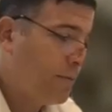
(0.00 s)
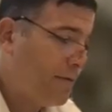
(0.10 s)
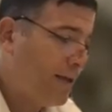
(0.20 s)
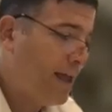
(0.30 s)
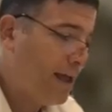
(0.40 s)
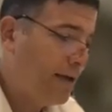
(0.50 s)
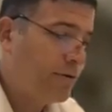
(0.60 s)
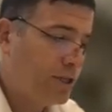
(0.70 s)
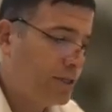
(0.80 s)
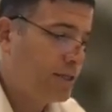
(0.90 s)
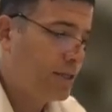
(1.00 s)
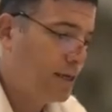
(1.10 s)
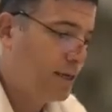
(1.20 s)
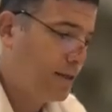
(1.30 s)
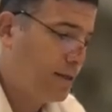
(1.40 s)
mav'eh, which is
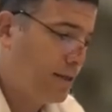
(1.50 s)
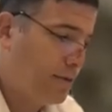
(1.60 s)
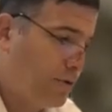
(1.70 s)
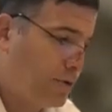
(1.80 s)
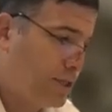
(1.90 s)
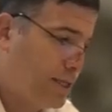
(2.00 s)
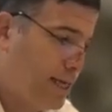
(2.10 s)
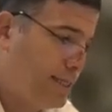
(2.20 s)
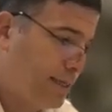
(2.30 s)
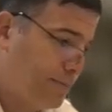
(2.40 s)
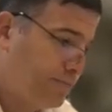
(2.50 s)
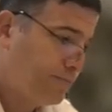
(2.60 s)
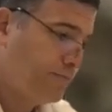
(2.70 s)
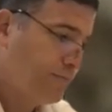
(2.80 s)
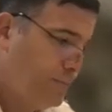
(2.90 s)
the eating.
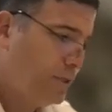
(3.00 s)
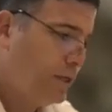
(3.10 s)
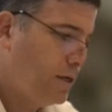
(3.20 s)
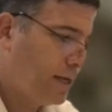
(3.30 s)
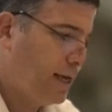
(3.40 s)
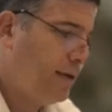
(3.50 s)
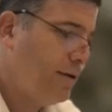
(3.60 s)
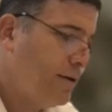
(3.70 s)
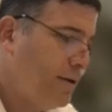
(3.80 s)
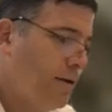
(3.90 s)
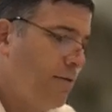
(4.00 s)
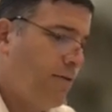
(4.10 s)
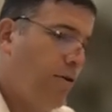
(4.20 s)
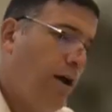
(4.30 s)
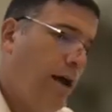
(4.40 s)
Okay.
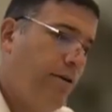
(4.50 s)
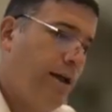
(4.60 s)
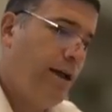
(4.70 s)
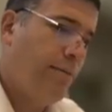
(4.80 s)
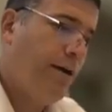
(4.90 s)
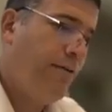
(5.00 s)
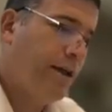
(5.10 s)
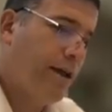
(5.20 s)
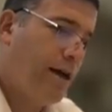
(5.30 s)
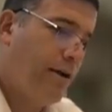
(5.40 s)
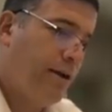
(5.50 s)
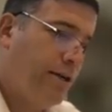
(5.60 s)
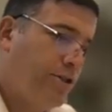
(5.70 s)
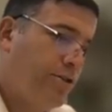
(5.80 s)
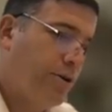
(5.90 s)
Lo hare hamave kahare
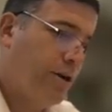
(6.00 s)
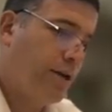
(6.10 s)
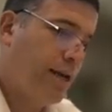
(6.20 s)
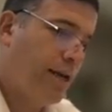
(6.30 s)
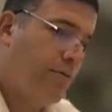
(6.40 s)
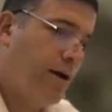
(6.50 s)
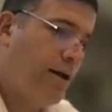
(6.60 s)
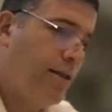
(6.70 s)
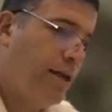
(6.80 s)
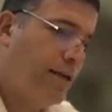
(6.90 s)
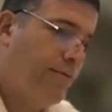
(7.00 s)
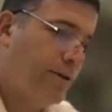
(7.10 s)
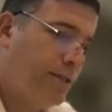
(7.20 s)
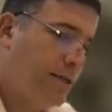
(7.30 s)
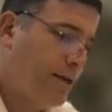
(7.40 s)
hashor. Okay. Why are they
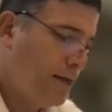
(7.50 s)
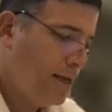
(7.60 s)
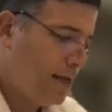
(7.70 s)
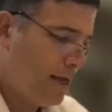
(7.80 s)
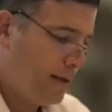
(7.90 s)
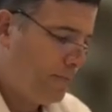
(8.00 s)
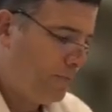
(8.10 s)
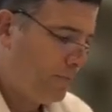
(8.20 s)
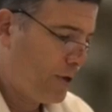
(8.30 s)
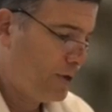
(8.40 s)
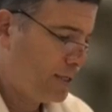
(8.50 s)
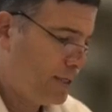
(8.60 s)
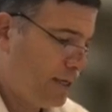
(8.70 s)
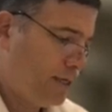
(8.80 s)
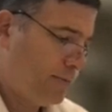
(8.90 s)
different? Because
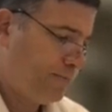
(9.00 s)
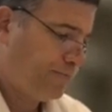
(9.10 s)
the